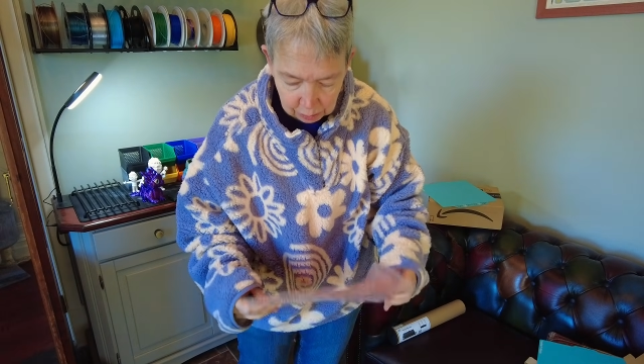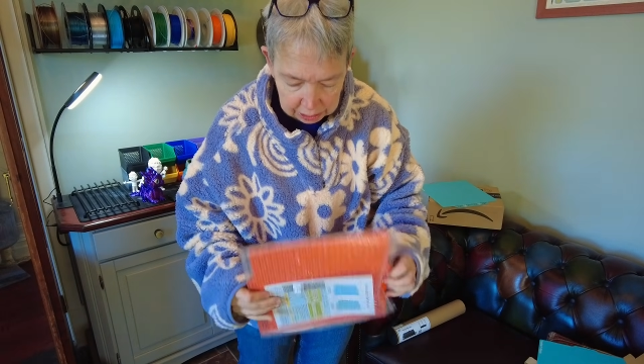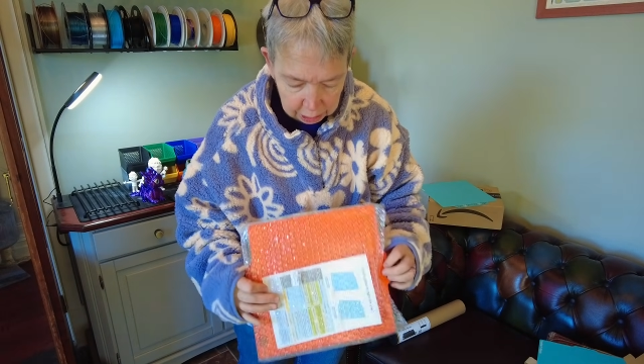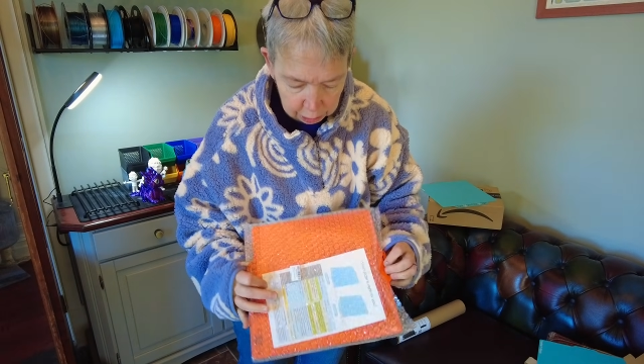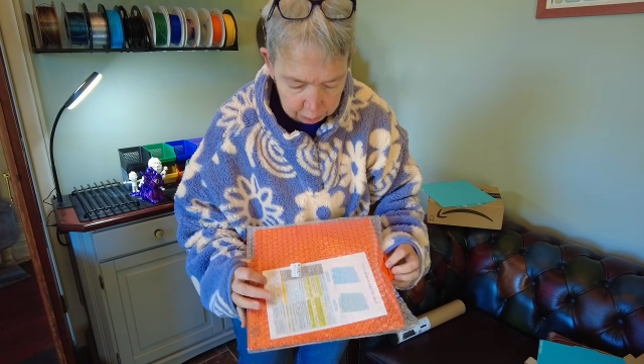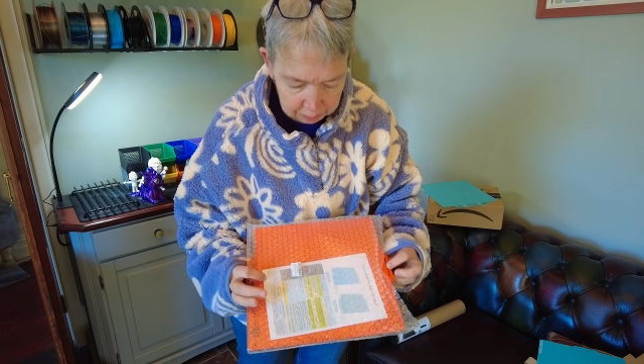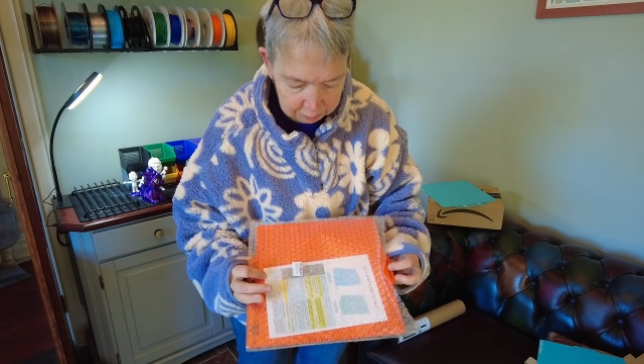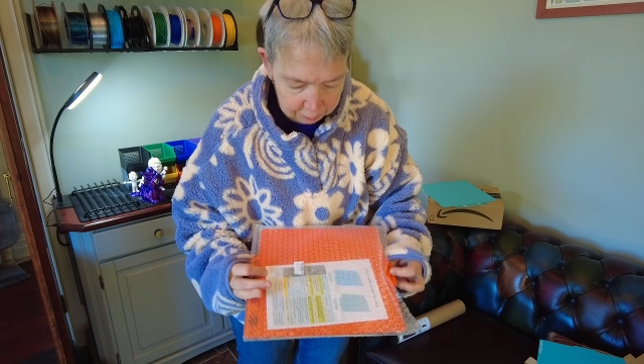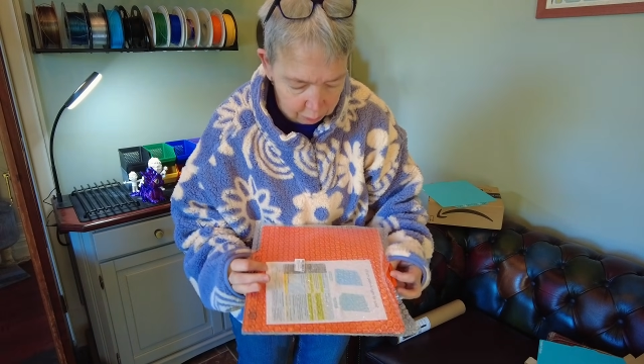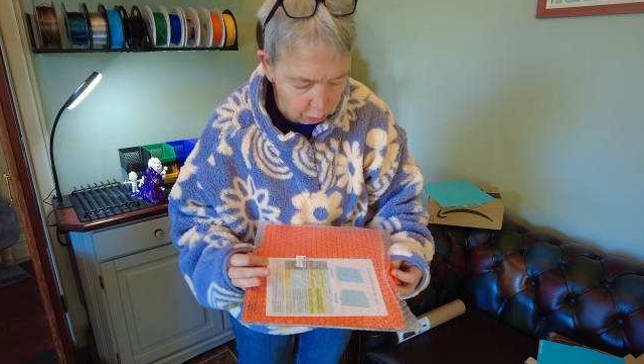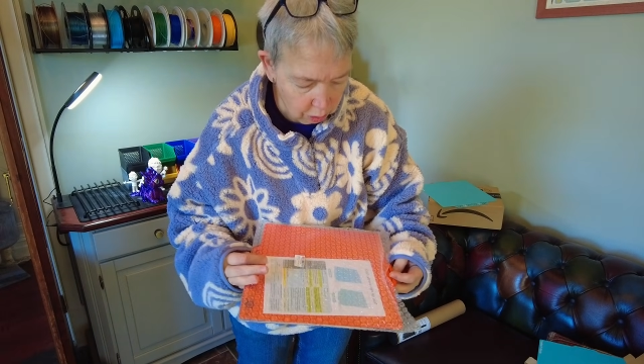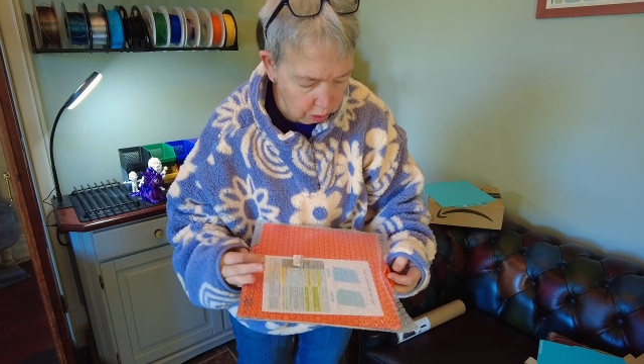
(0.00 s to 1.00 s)
ones
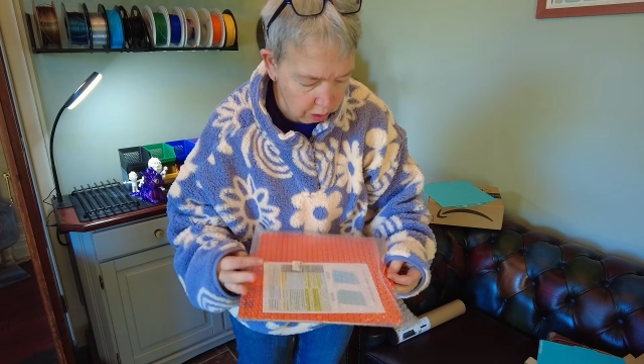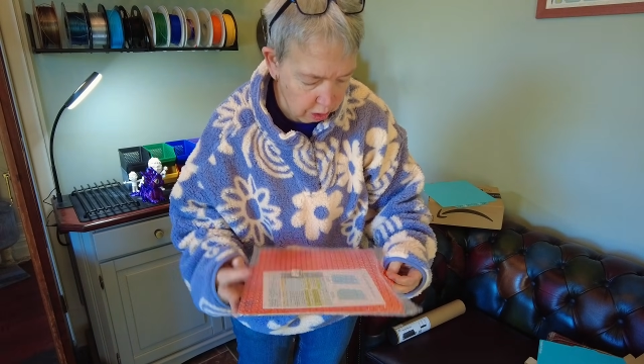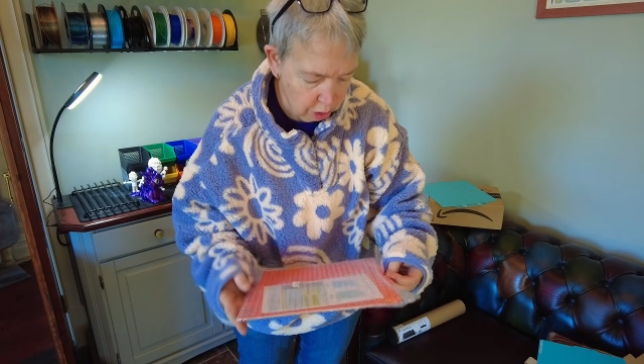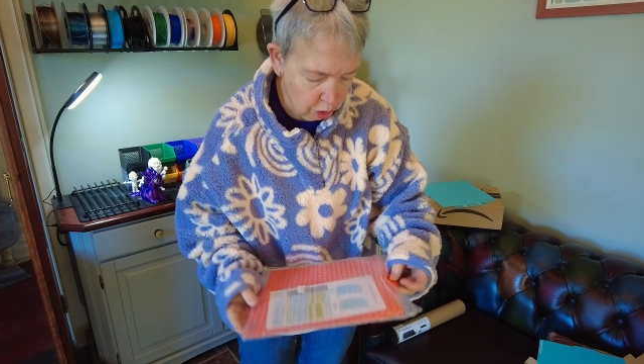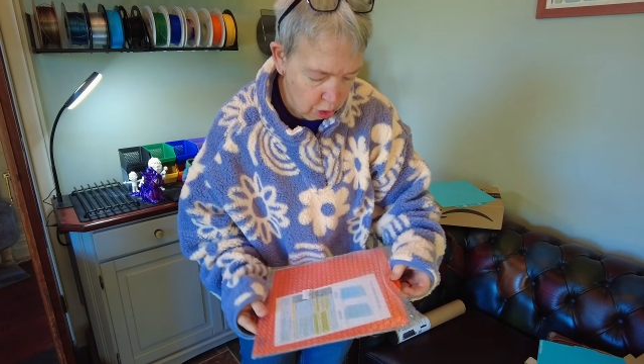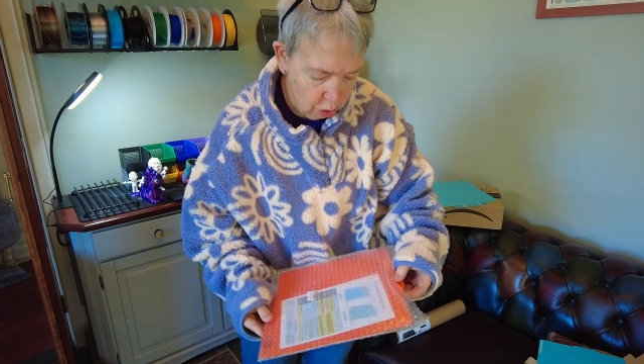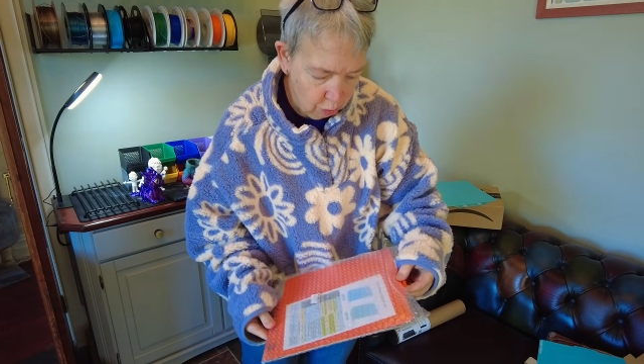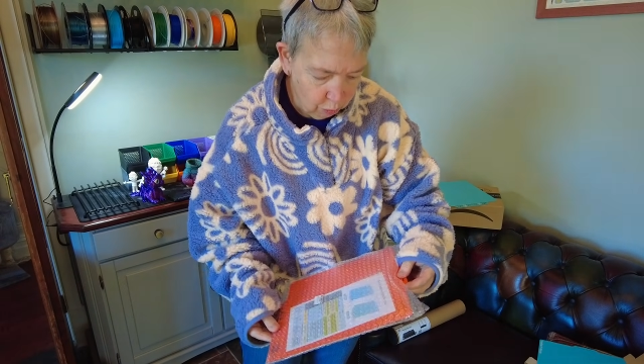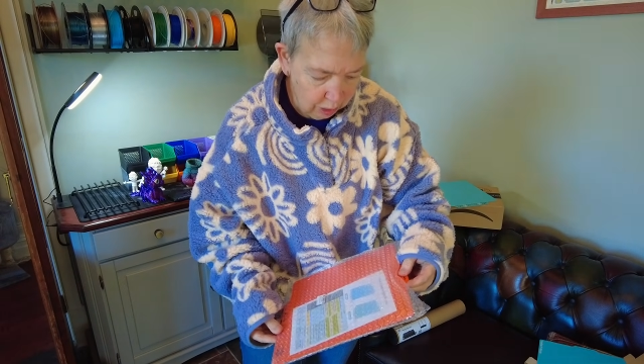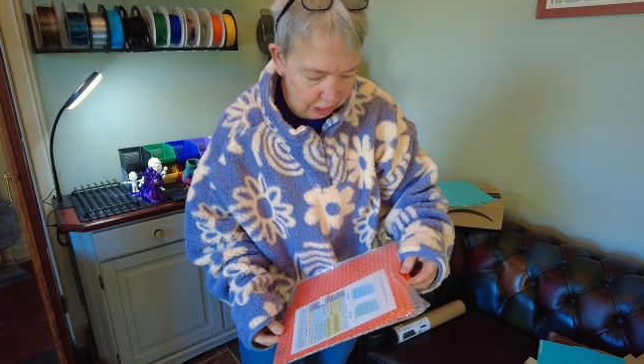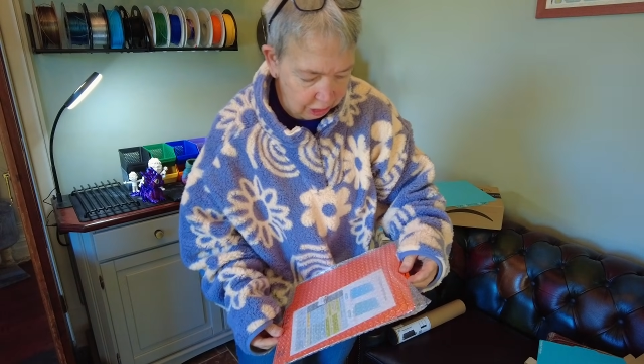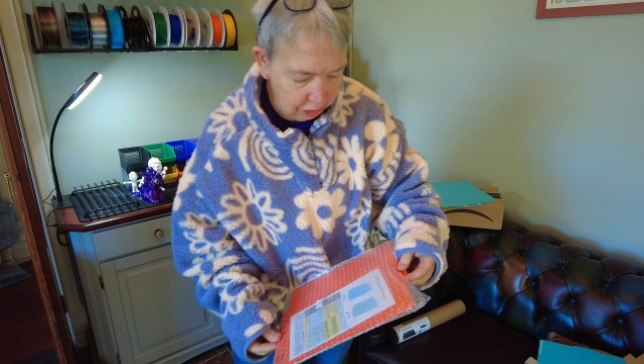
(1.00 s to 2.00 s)
before,
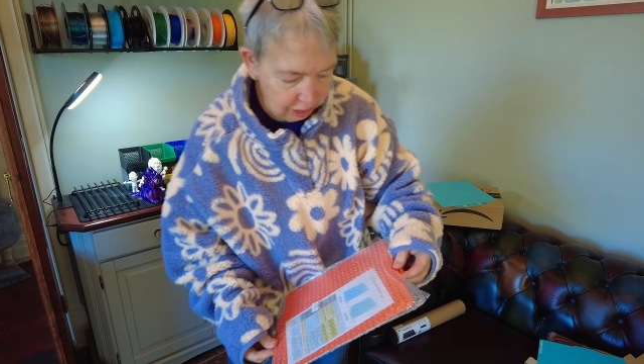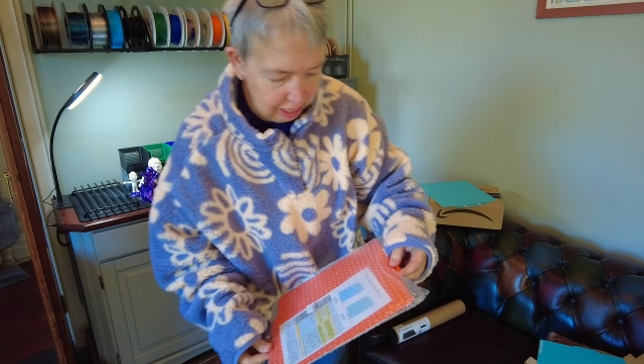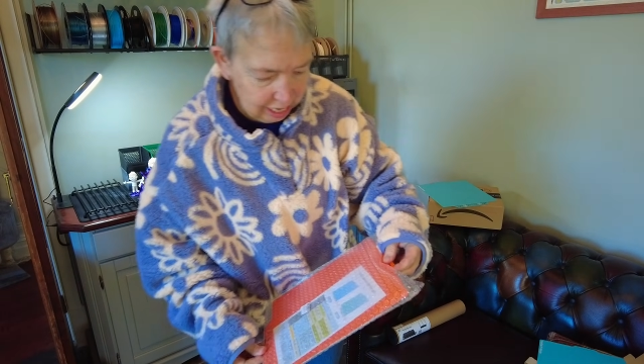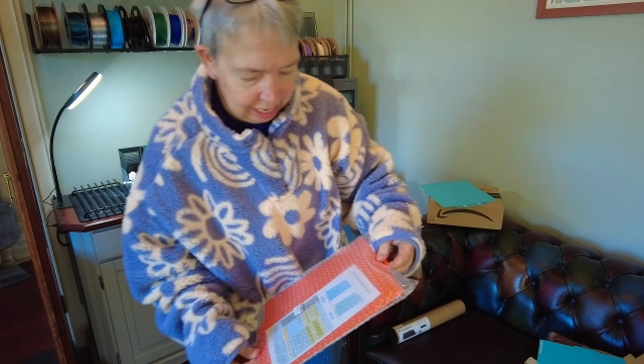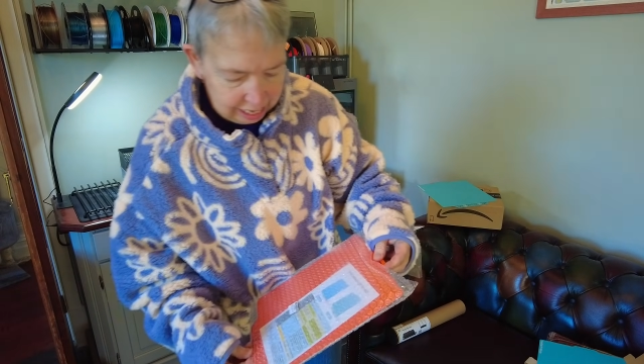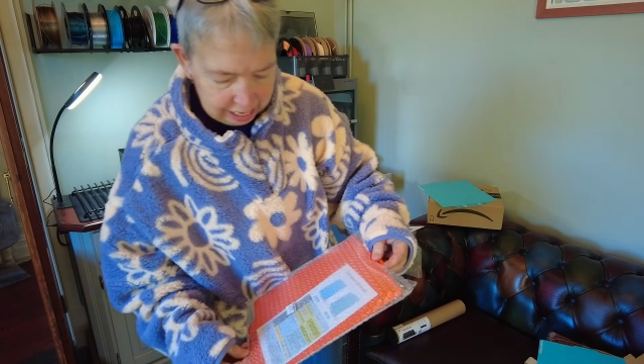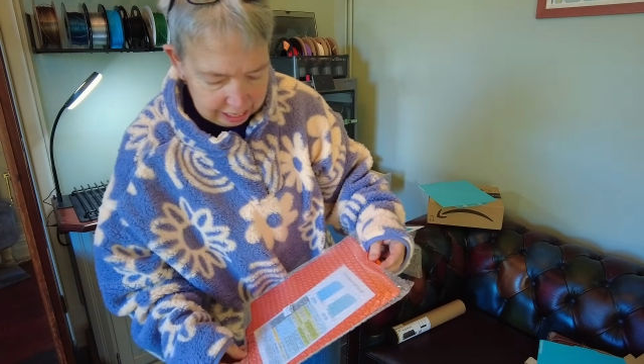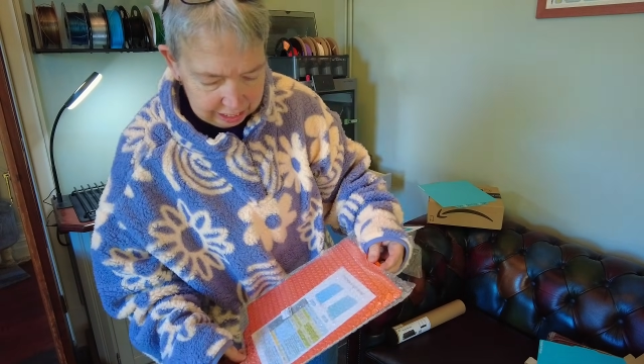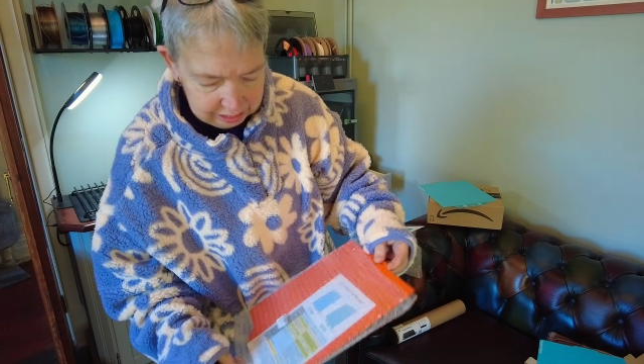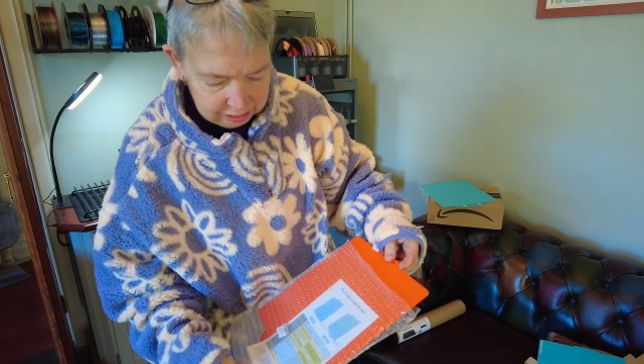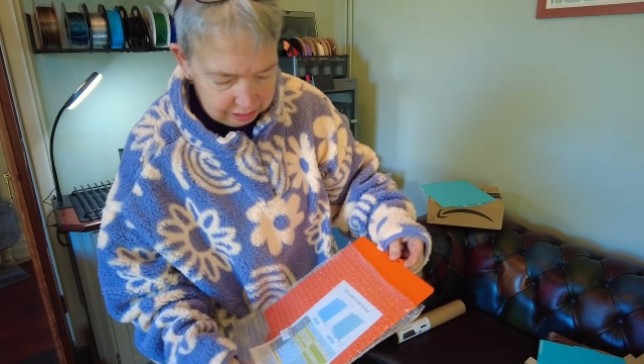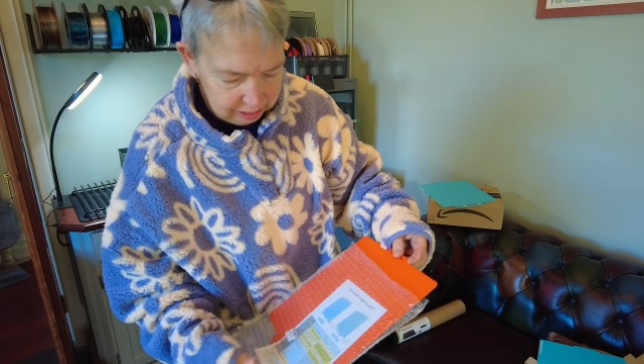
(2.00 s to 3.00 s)
which
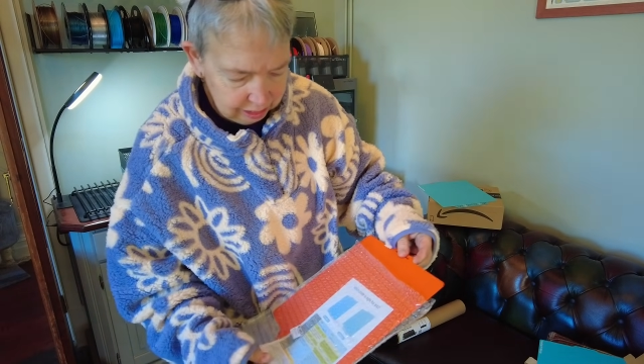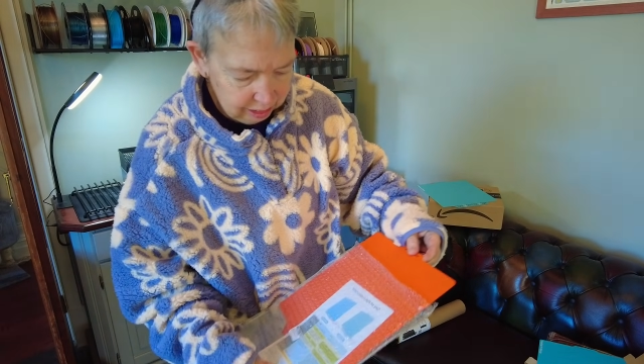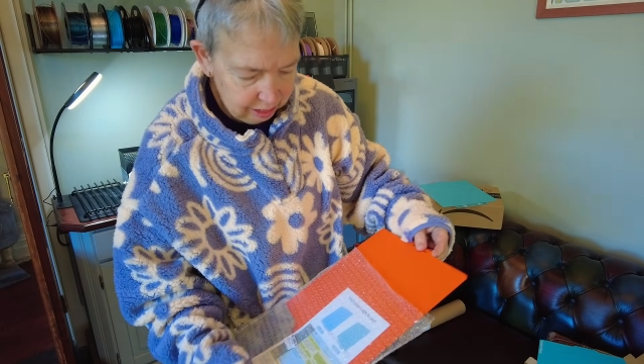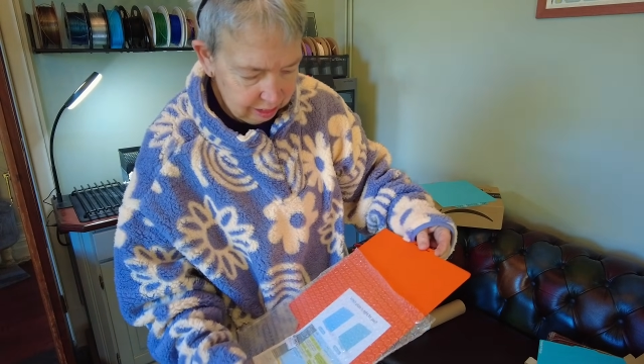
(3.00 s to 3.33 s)
is